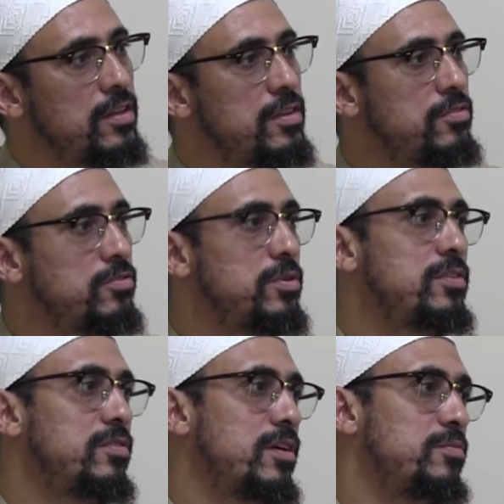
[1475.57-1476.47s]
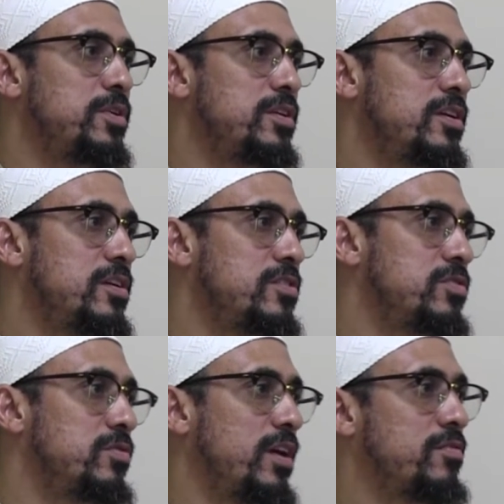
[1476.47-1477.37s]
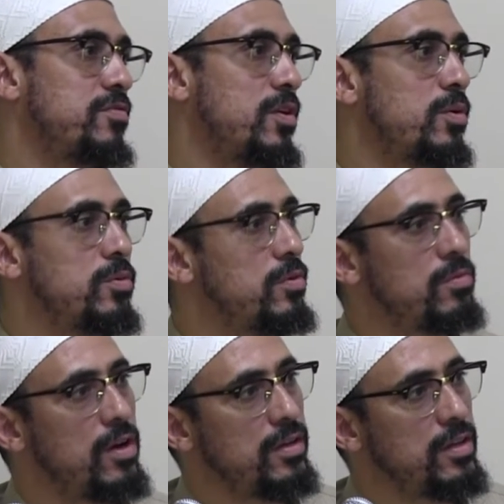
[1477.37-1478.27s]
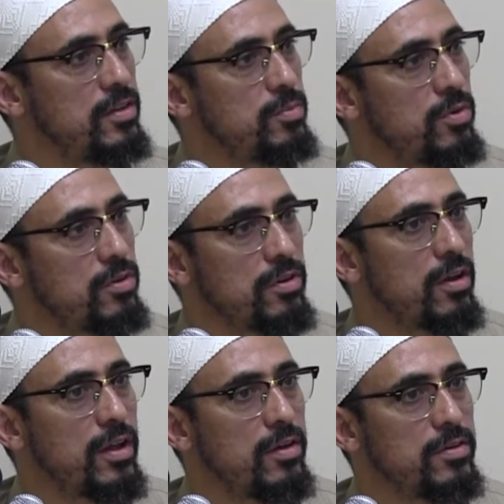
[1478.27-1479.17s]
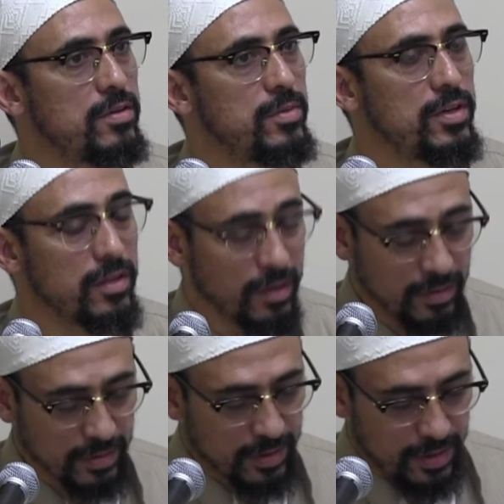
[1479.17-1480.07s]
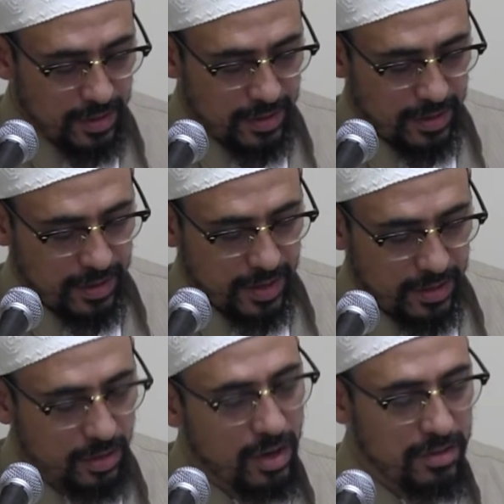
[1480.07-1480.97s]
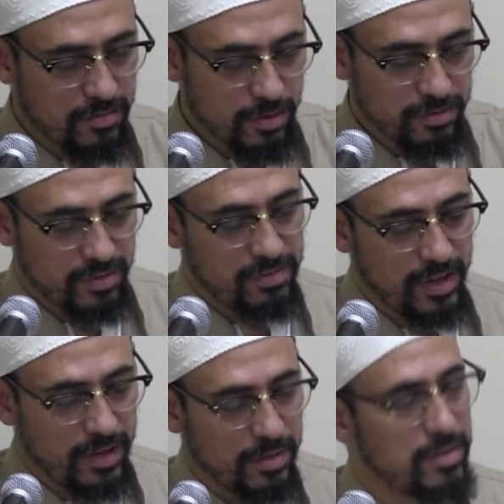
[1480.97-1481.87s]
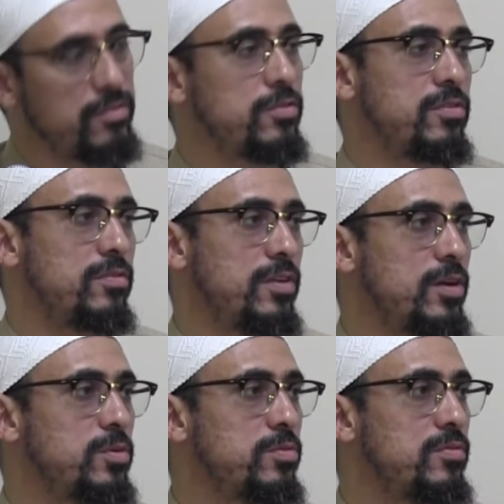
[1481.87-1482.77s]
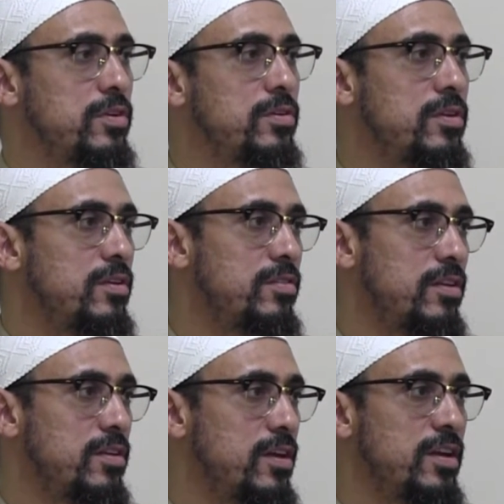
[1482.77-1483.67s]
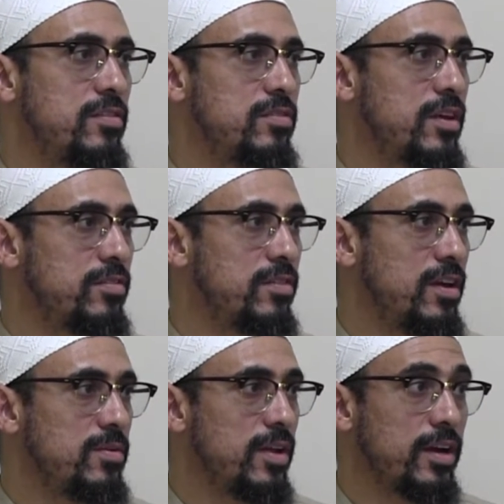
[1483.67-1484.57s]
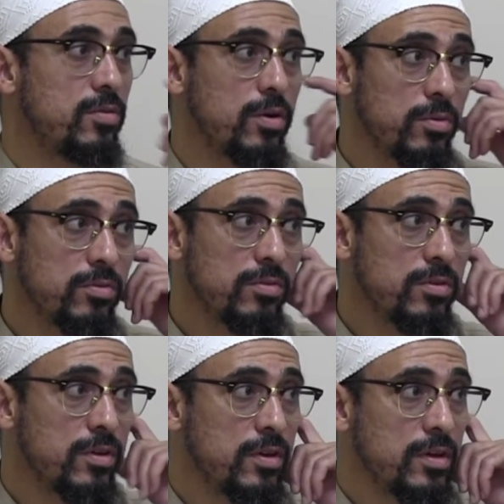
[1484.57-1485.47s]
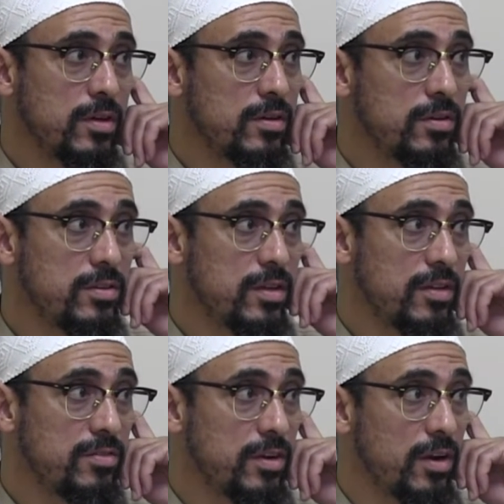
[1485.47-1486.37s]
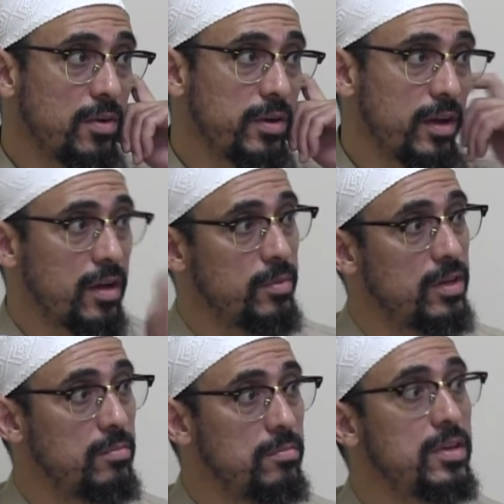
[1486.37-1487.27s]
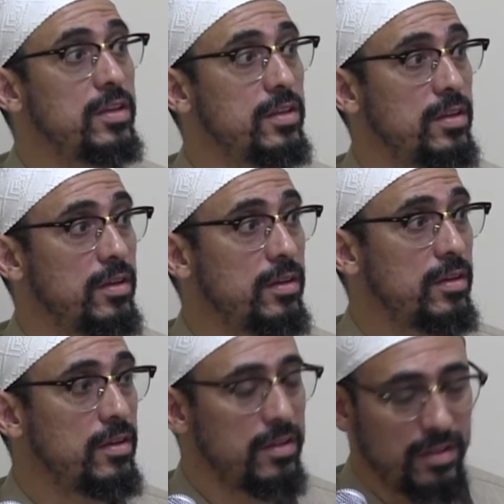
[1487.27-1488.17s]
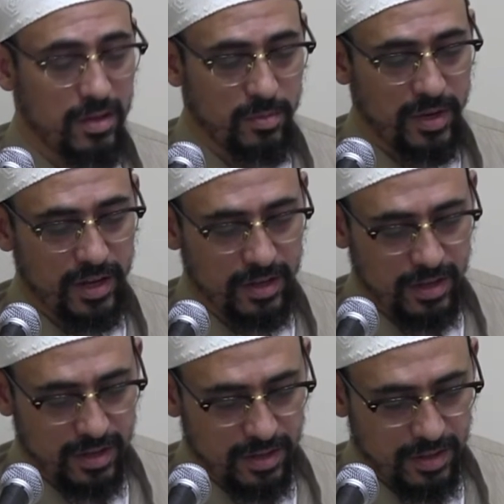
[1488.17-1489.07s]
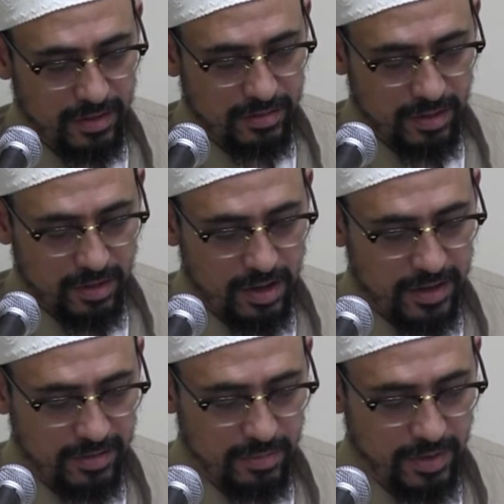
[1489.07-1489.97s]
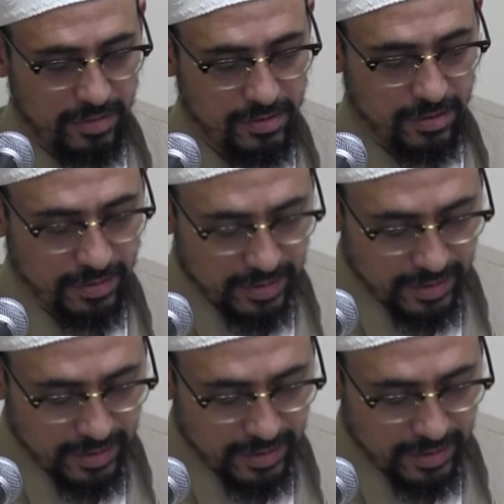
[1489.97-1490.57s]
the streets of Madina just like flowed with wine. They just poured it all out immediately. La ilaha illallah. The verse of the veil. The verse of the veil was revealed, and they said the ladies the next day were like crows. You couldn't tell if they were going and coming. Immediately, they obeyed Allah and His Messenger.